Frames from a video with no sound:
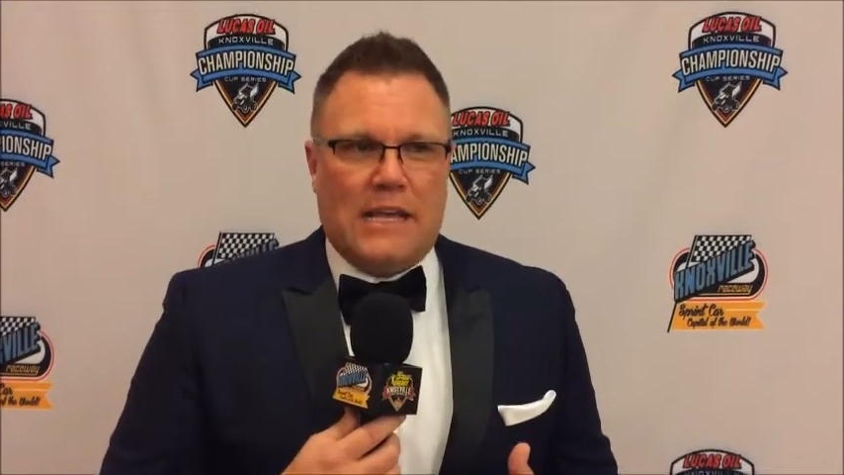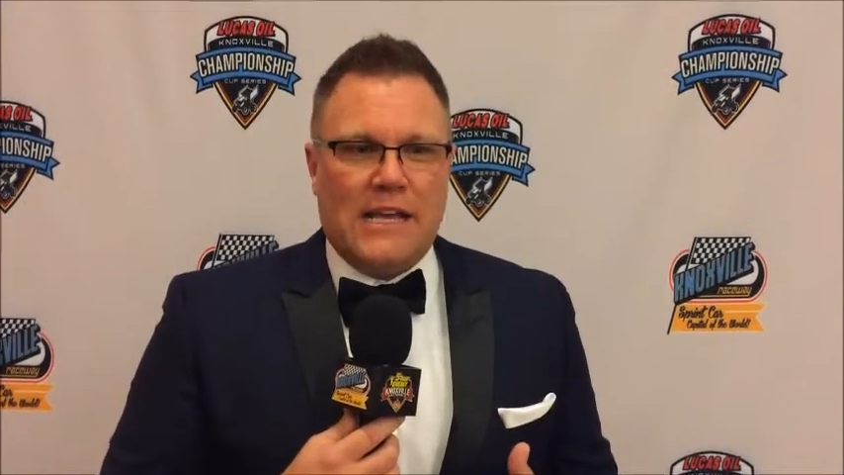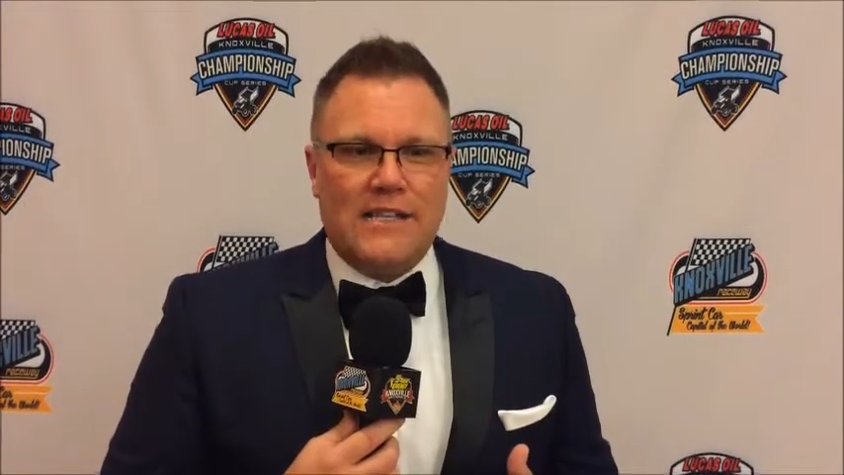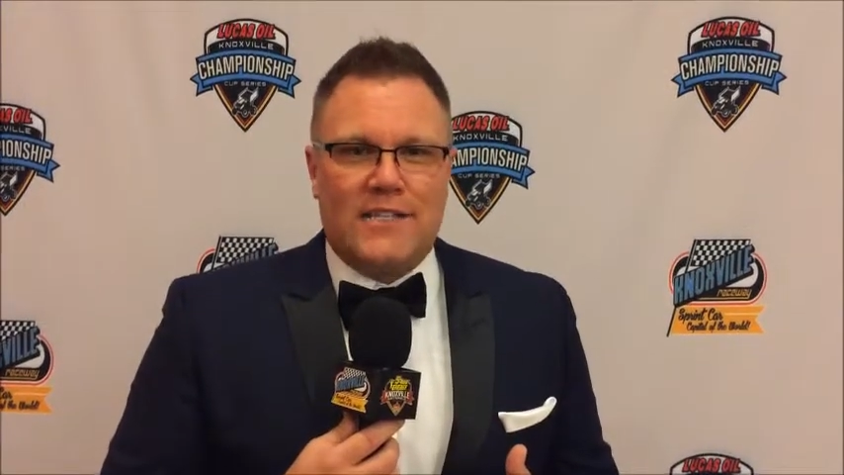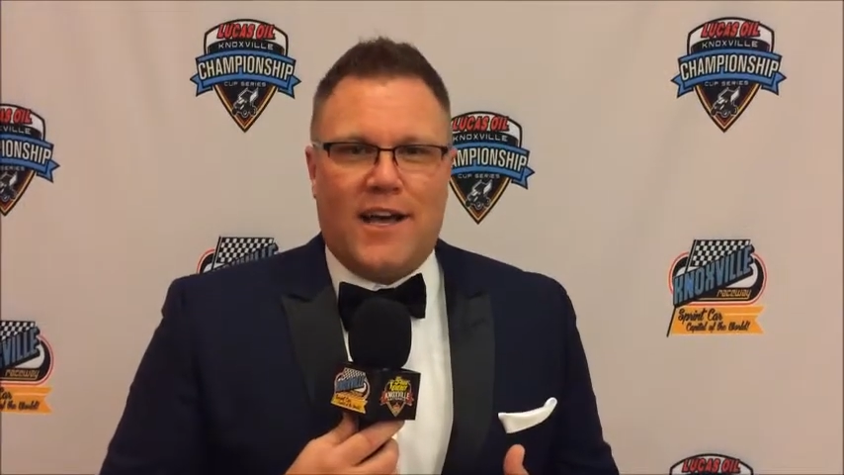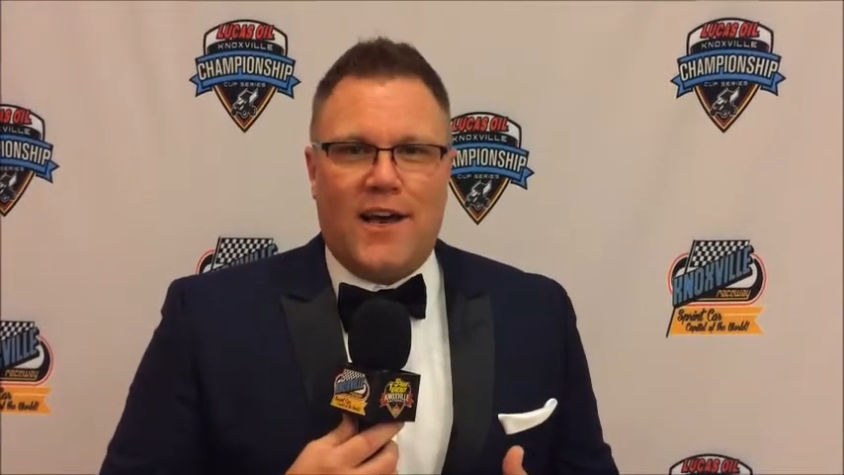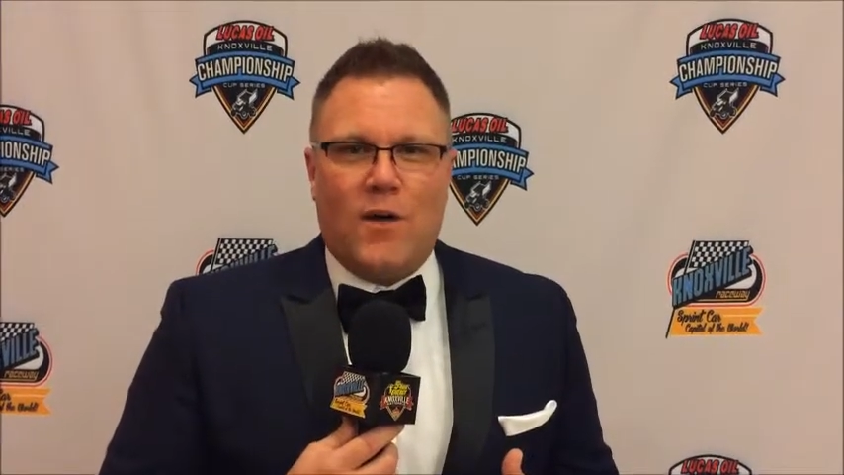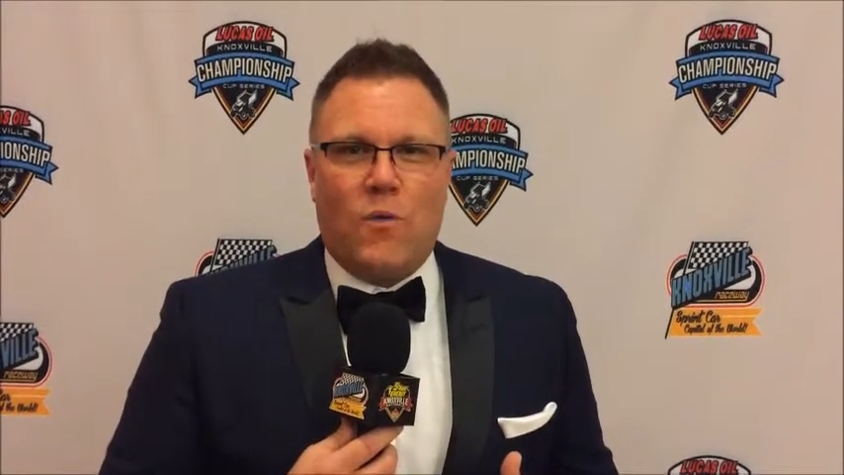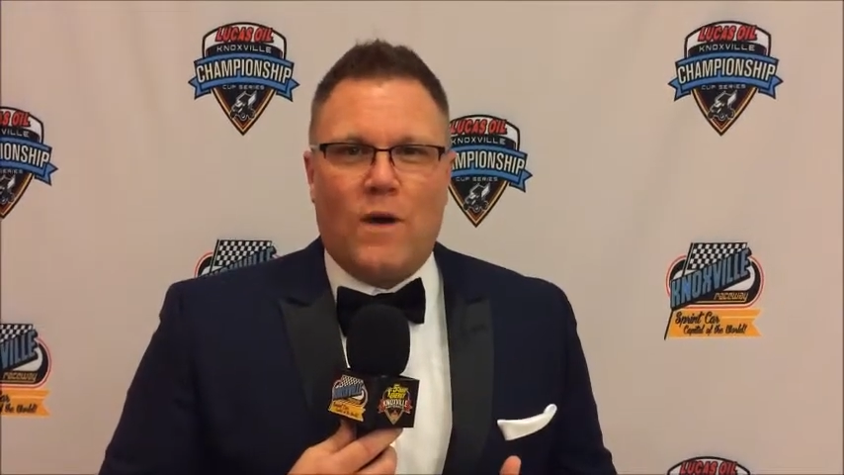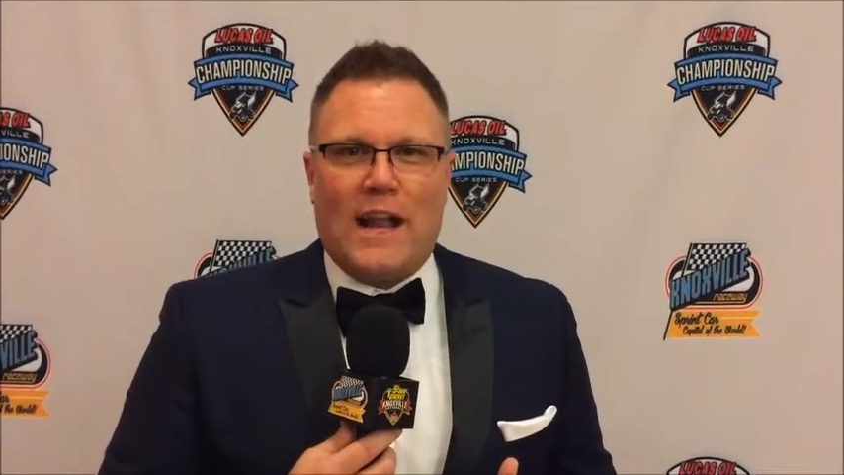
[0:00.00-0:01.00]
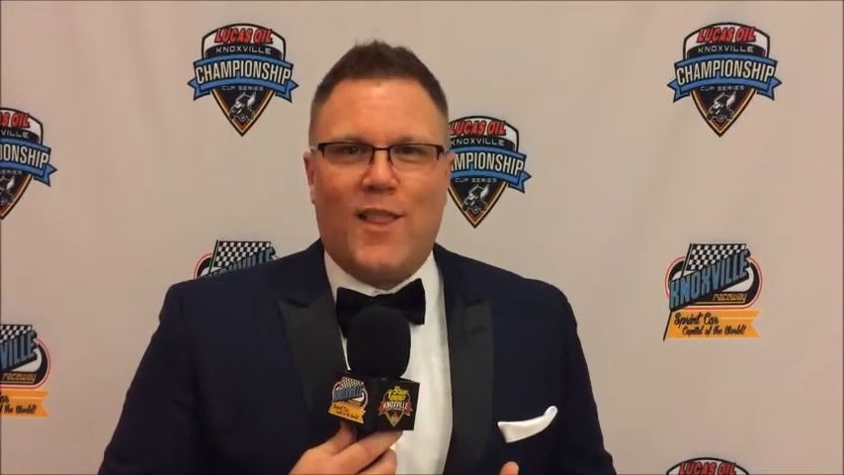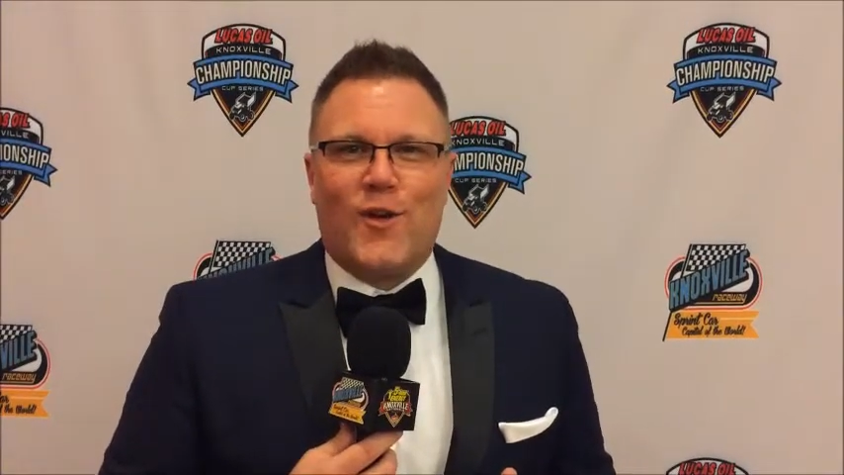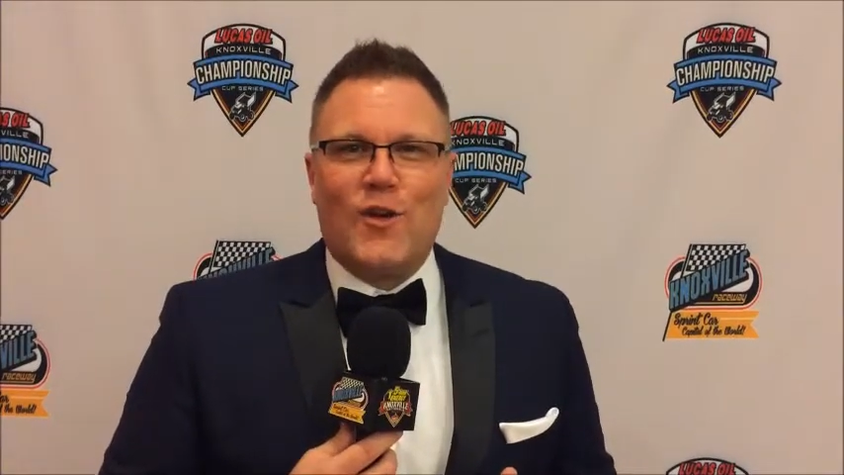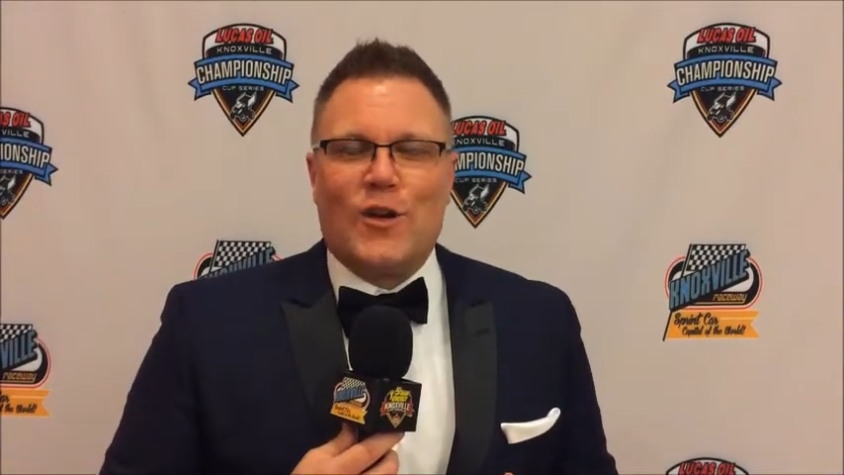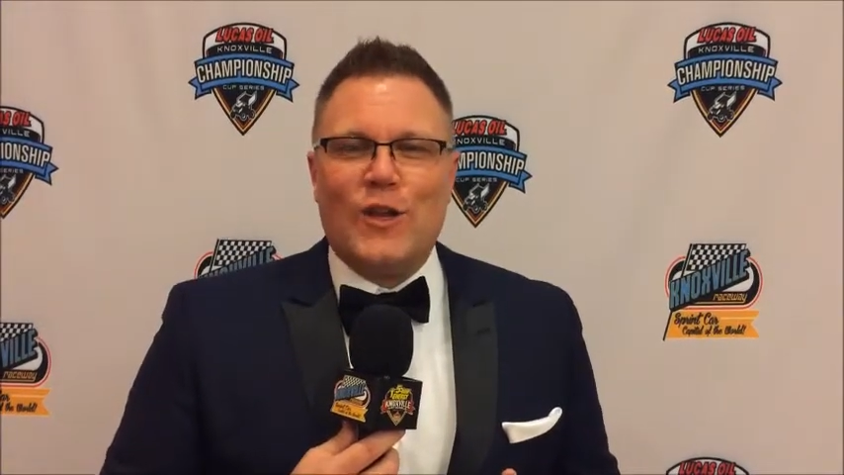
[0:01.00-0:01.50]
because what I
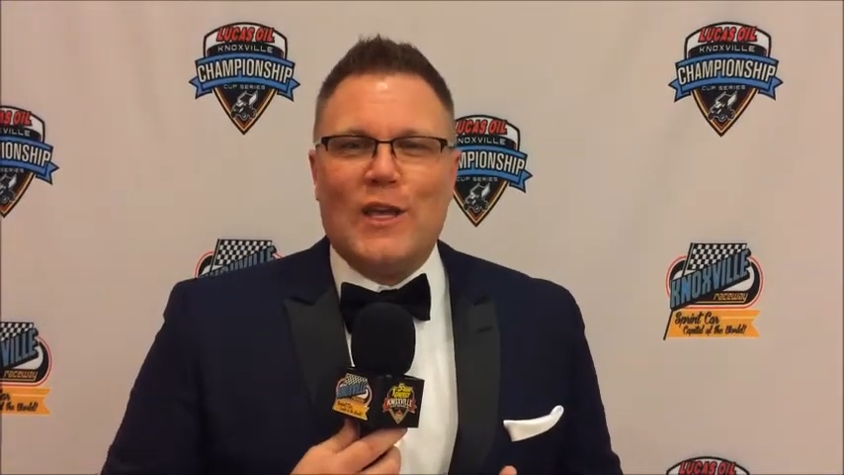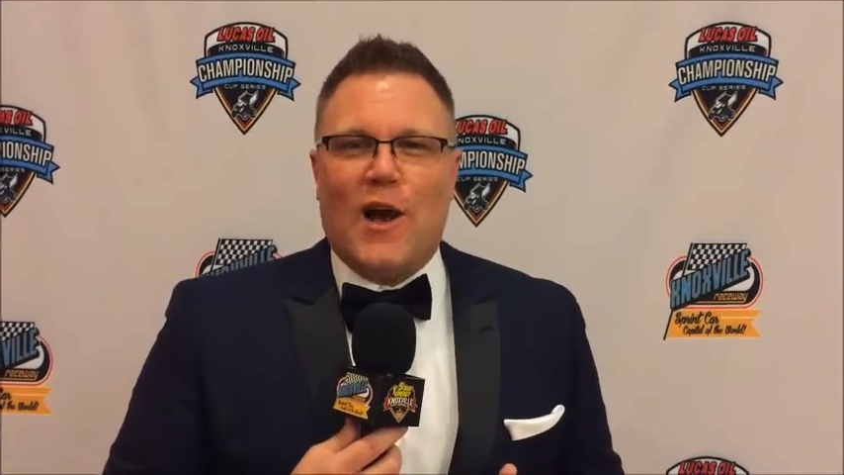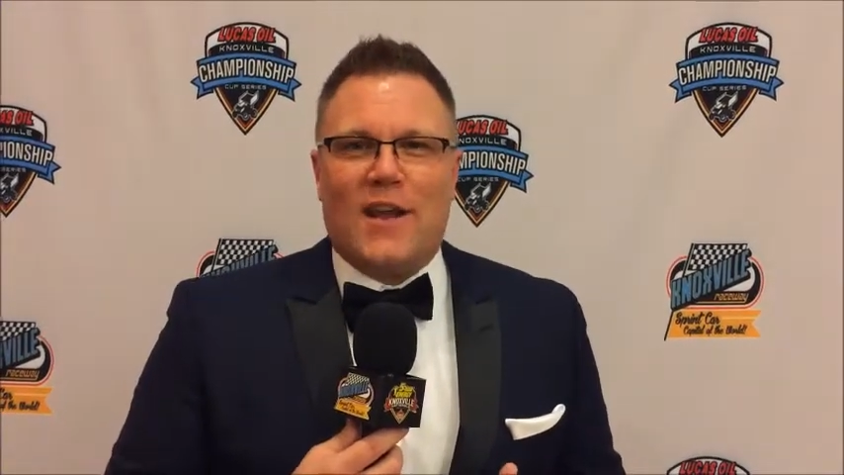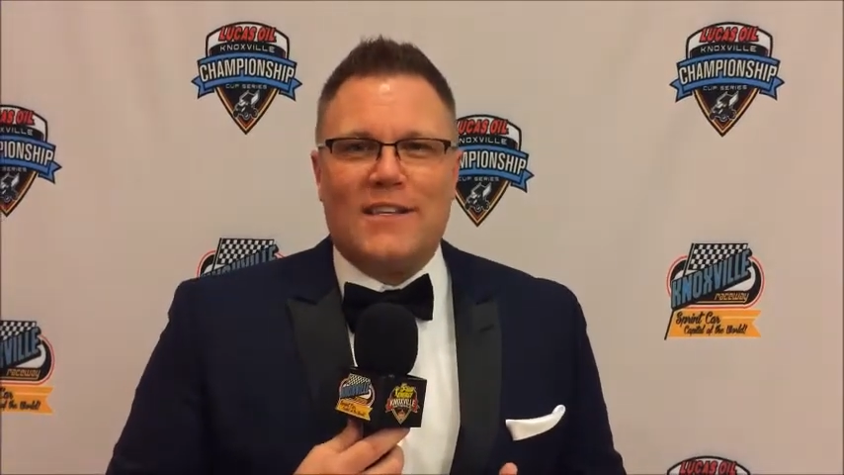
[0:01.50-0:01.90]
learned early on